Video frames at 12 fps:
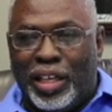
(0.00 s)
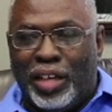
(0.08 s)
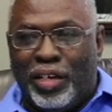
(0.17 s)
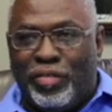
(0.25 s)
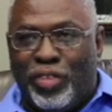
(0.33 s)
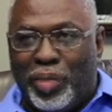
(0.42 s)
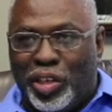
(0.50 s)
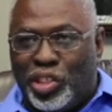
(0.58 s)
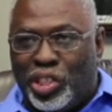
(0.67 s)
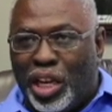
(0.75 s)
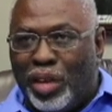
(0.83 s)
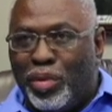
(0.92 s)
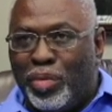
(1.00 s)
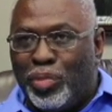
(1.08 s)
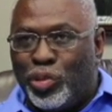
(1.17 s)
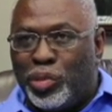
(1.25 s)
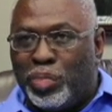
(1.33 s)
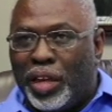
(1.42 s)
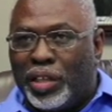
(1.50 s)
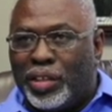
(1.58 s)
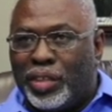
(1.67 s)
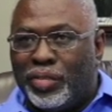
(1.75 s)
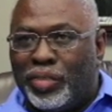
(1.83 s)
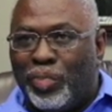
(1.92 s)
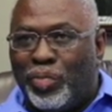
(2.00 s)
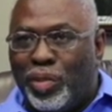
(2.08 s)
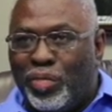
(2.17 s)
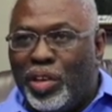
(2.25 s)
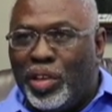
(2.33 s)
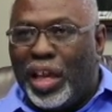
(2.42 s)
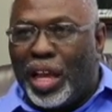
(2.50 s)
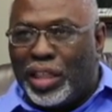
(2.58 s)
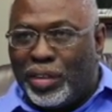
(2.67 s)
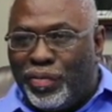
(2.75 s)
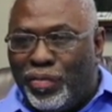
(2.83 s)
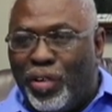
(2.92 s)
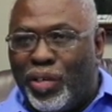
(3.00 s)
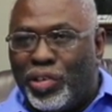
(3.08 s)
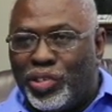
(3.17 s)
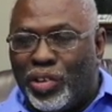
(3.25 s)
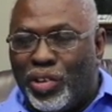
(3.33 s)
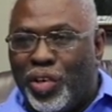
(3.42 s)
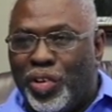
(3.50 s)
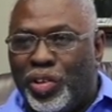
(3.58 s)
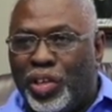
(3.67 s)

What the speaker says: from a chamber perspective that we really have to focus on